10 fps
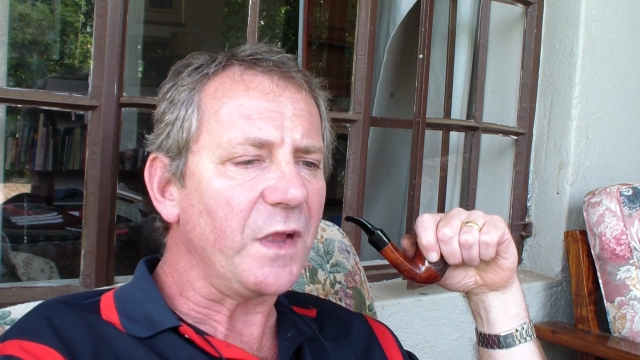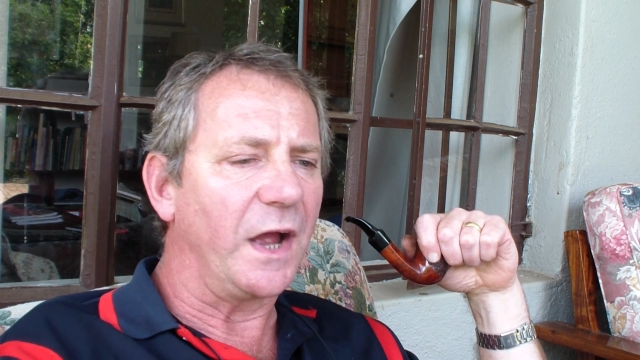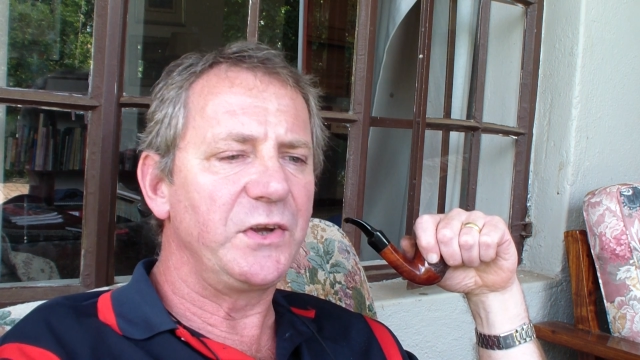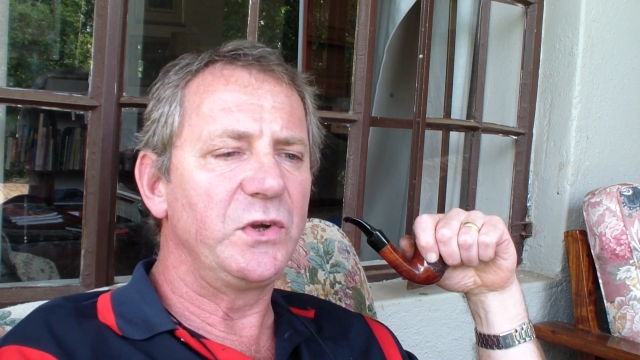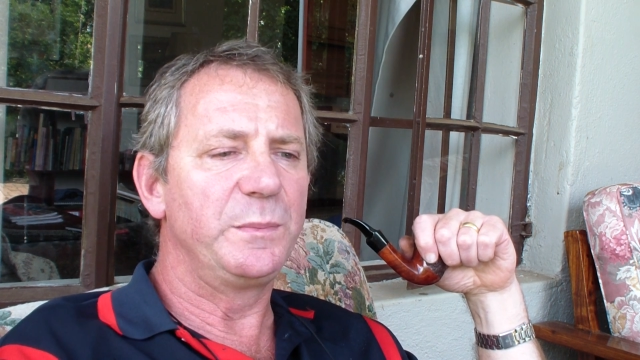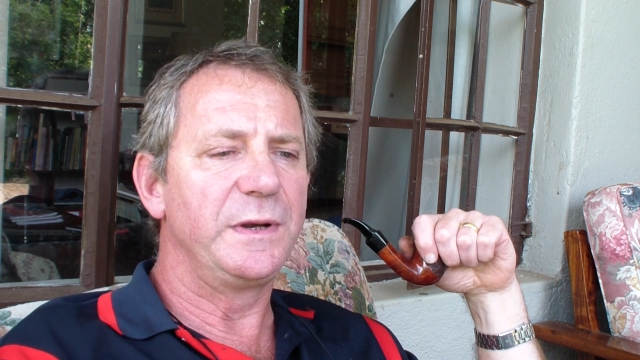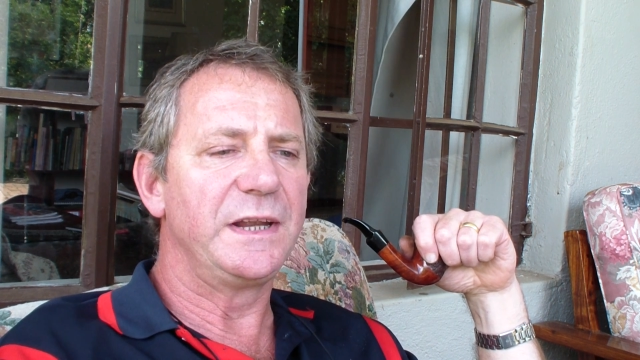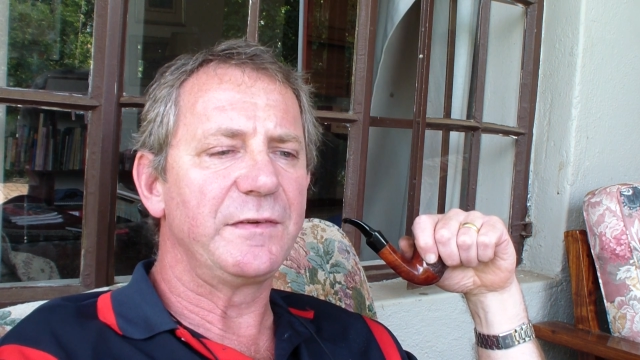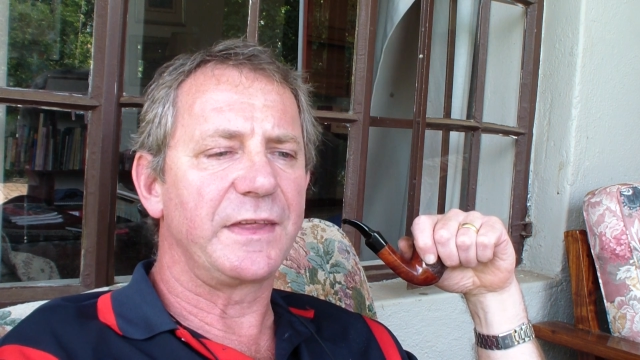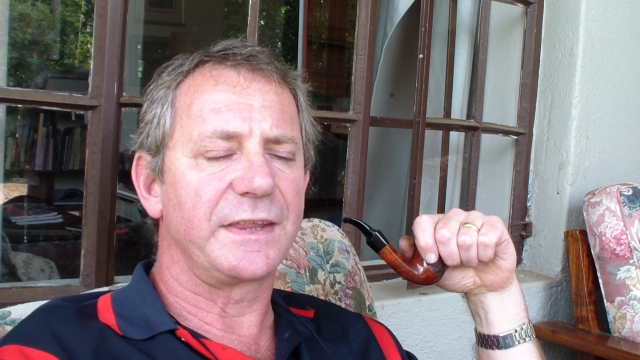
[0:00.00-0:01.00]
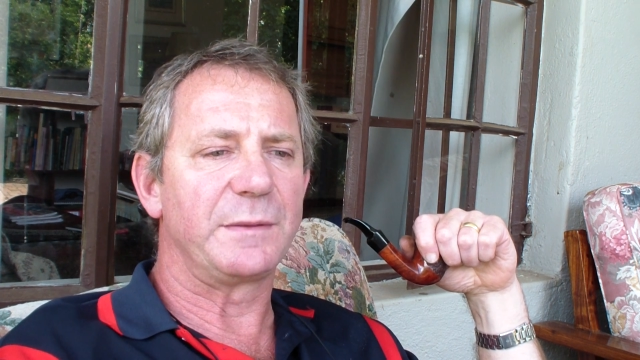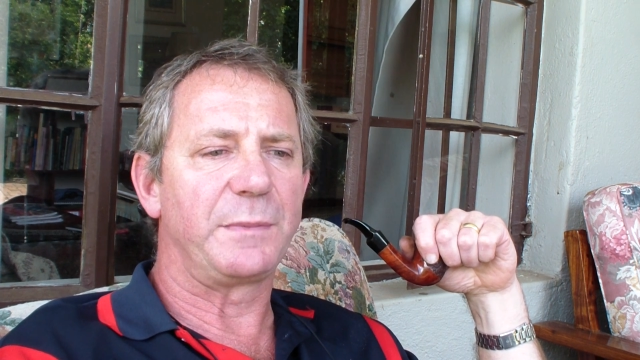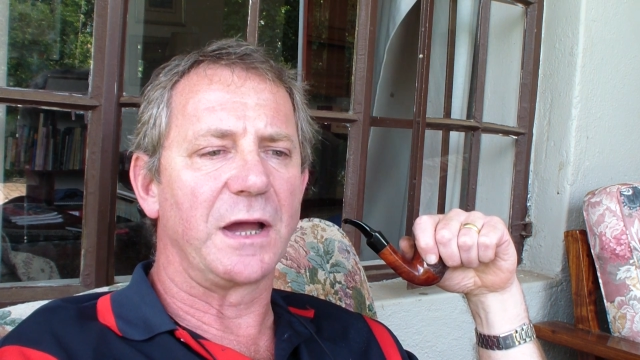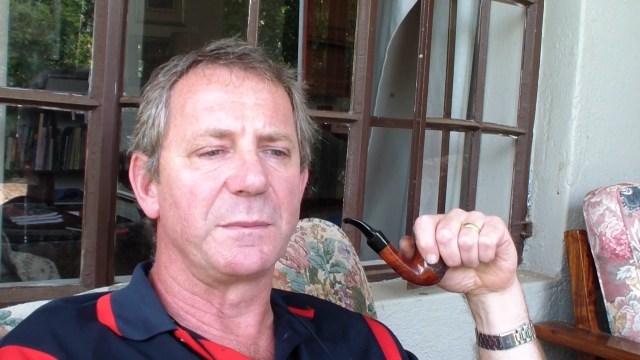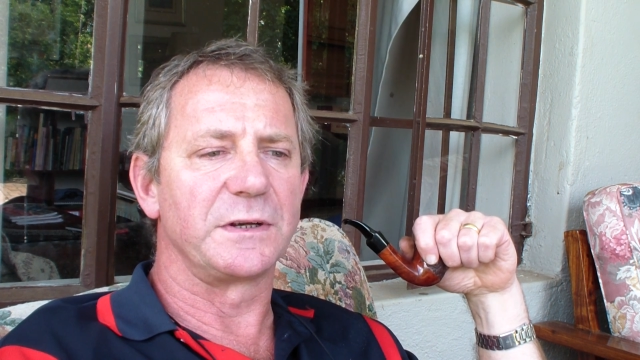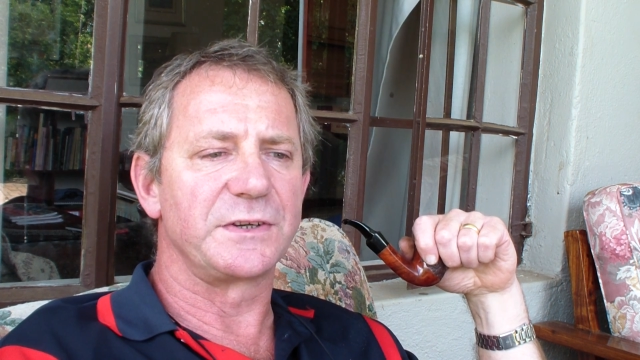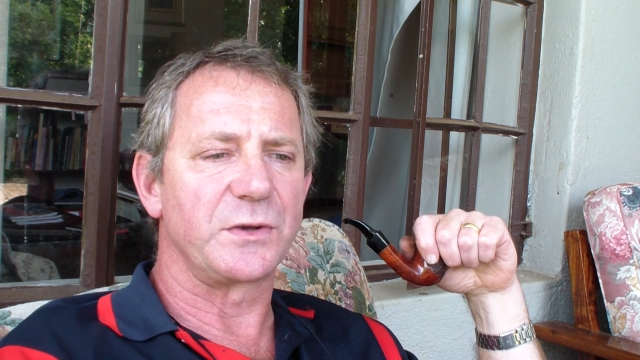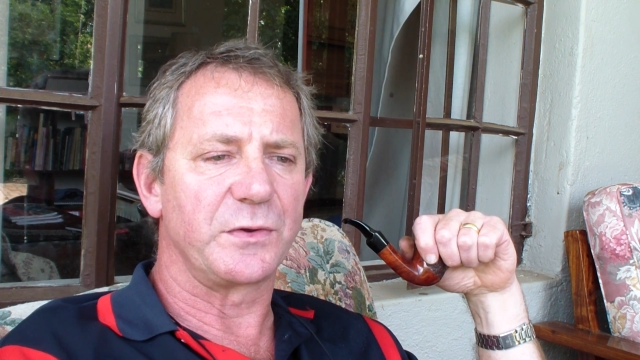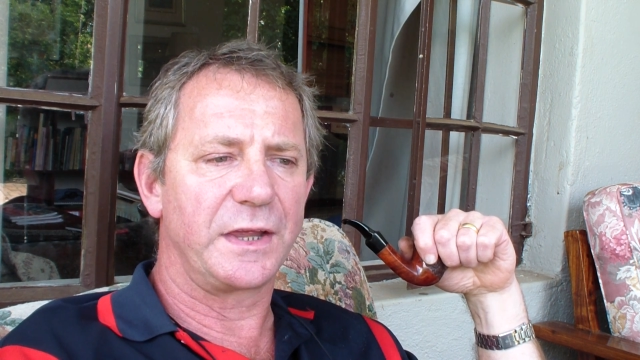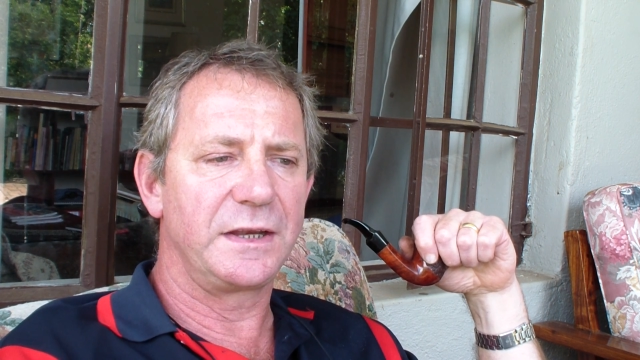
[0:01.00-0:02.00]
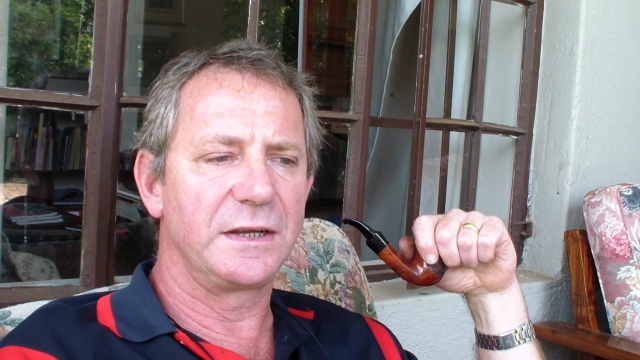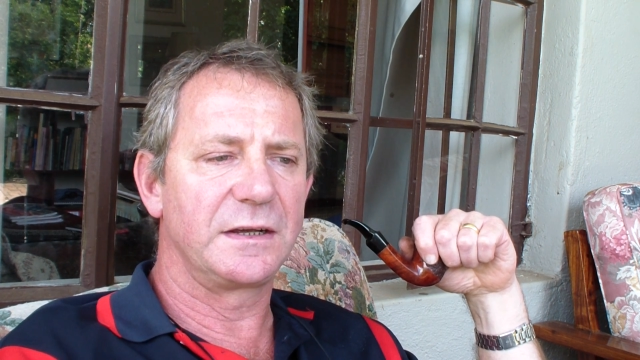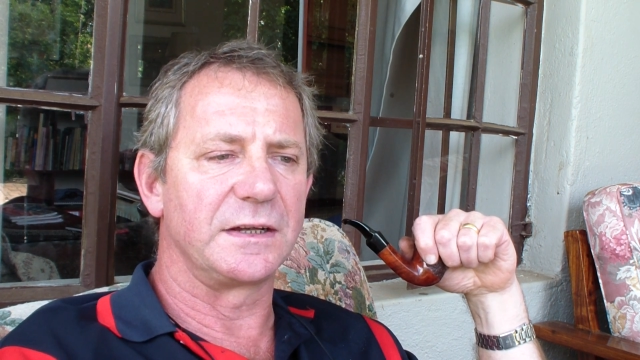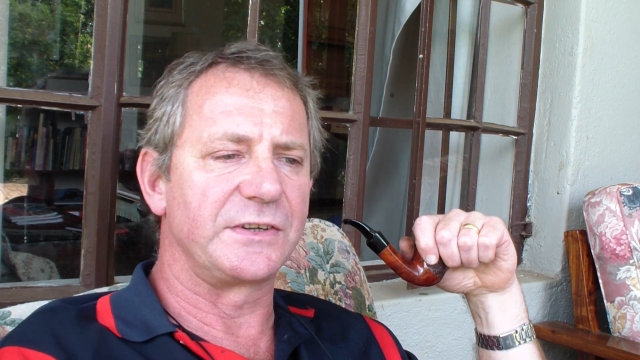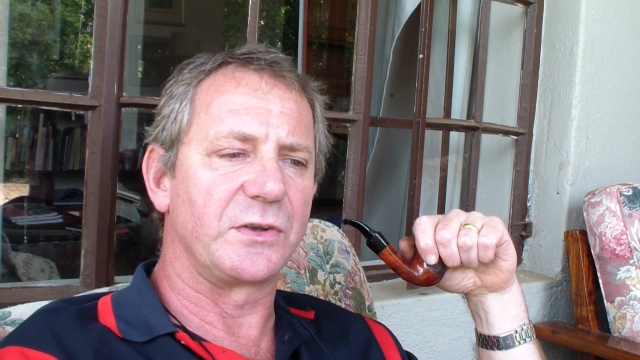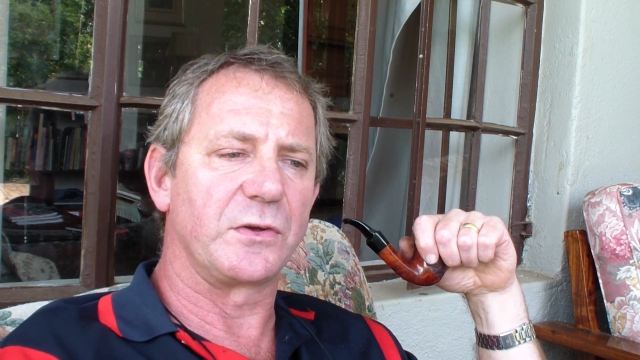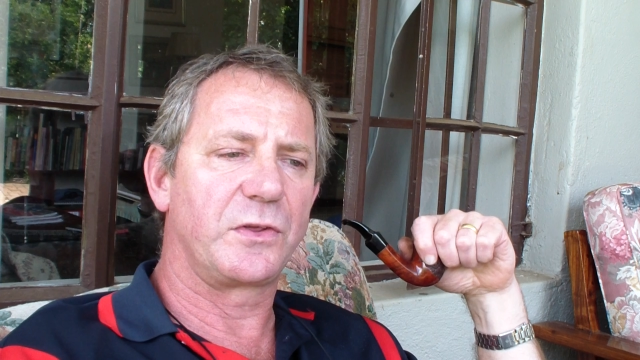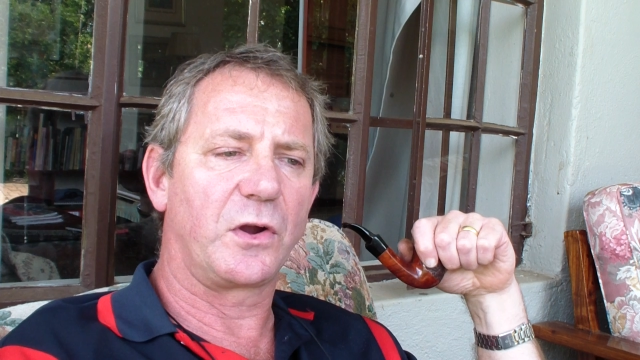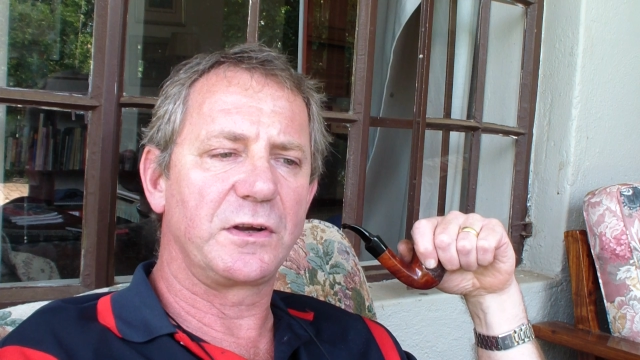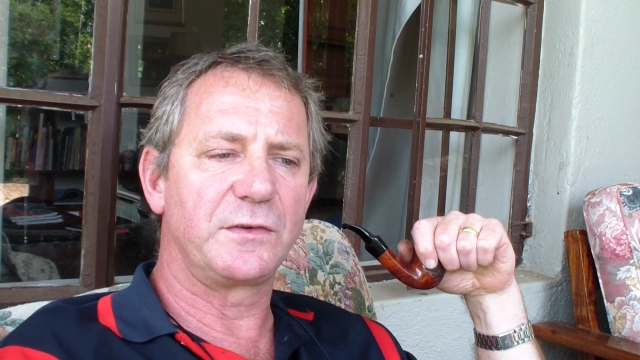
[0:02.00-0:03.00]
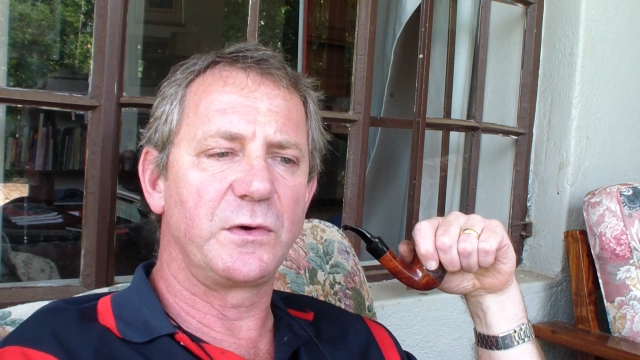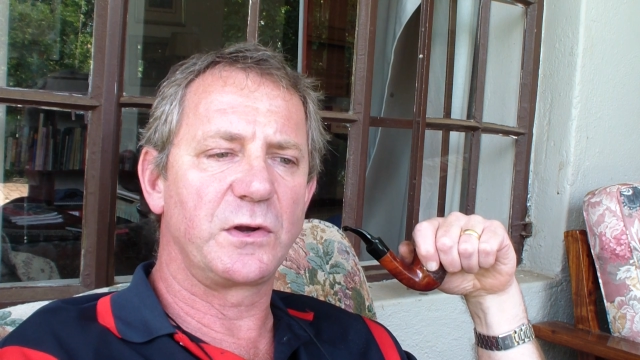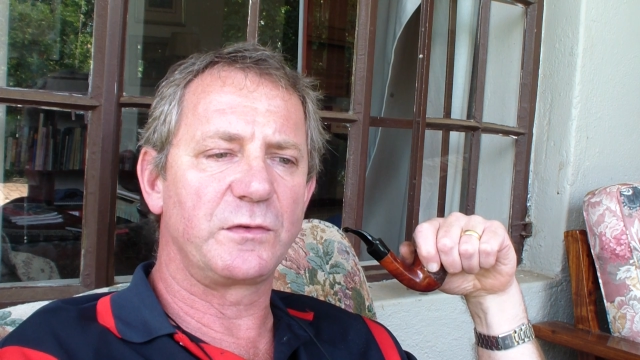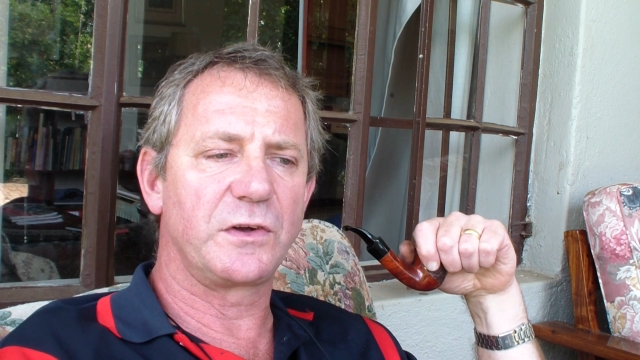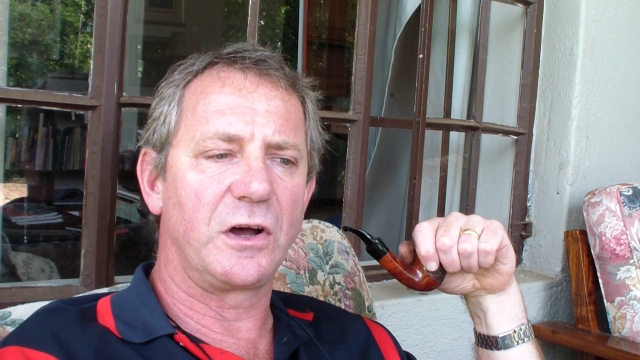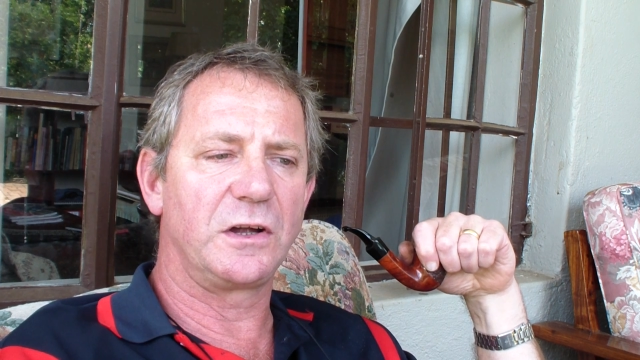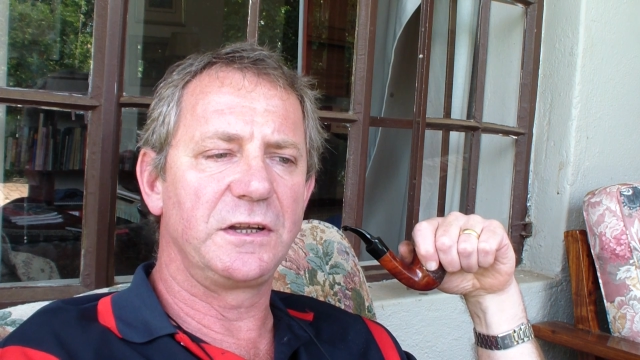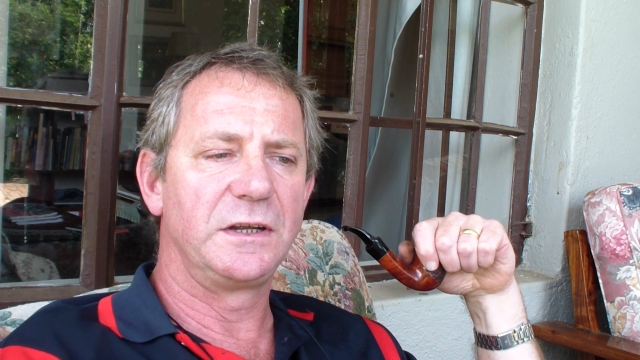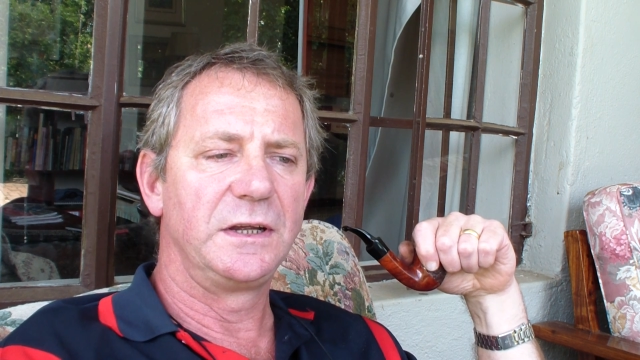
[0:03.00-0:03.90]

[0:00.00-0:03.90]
I do believe that the Bible is authentic, it's the authoritative word of God,